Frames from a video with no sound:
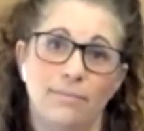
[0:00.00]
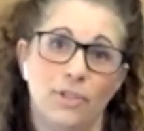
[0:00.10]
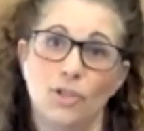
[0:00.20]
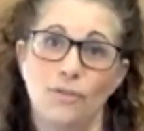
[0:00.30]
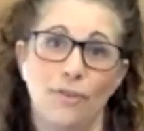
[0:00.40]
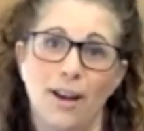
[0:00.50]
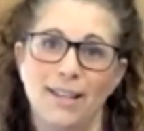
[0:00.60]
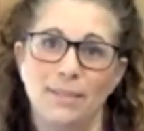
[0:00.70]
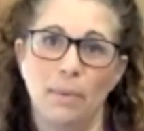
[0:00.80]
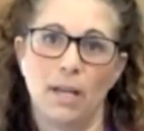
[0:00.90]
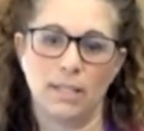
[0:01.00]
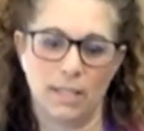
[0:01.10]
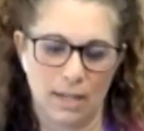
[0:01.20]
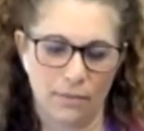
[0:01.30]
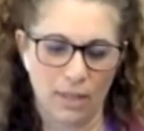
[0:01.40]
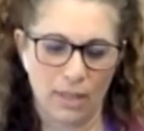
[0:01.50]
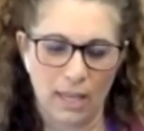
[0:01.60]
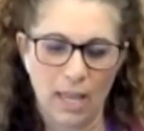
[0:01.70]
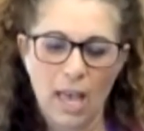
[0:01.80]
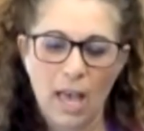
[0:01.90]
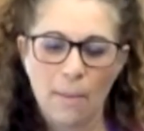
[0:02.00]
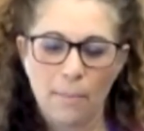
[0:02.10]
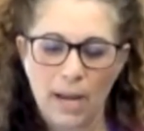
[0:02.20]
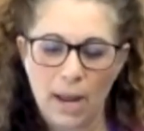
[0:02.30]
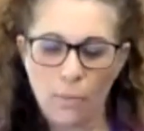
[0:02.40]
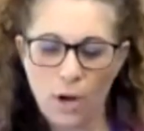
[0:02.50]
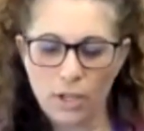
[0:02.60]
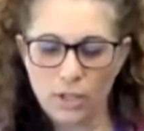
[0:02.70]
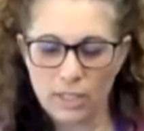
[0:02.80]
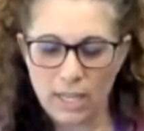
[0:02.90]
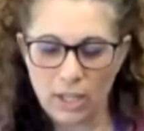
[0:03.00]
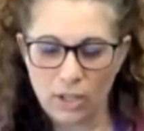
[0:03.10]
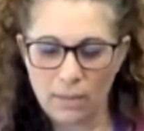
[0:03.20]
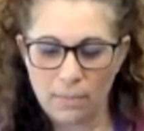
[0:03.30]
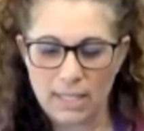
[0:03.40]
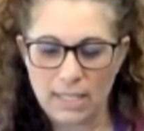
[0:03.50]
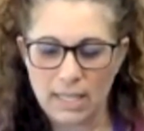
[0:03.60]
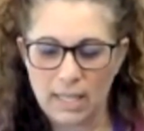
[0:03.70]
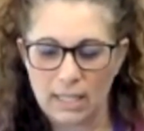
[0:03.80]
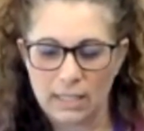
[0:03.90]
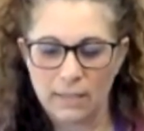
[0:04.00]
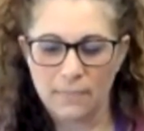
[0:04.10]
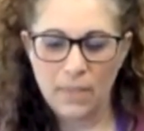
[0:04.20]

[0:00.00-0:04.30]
stir fries, pastas, everything. But I want you to take a look at my skillet.